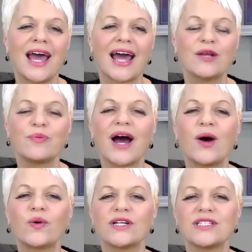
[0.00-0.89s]
and
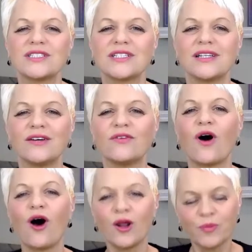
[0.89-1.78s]
empower us to live
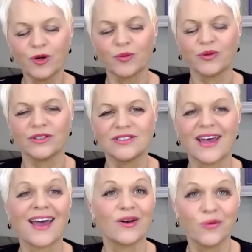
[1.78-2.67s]
on purpose
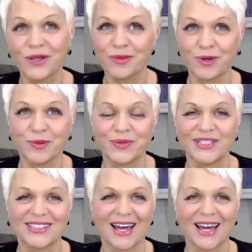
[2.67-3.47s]
and with purpose.